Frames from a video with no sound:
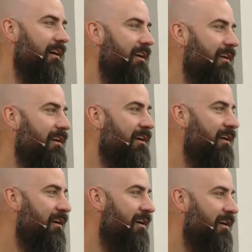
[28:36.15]
an
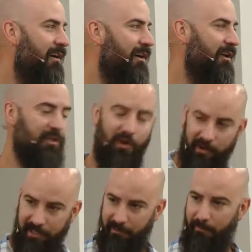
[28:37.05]

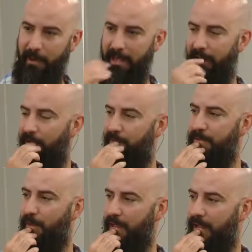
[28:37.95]
alternative way of
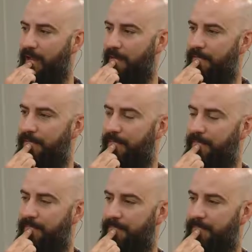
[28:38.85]
doing life?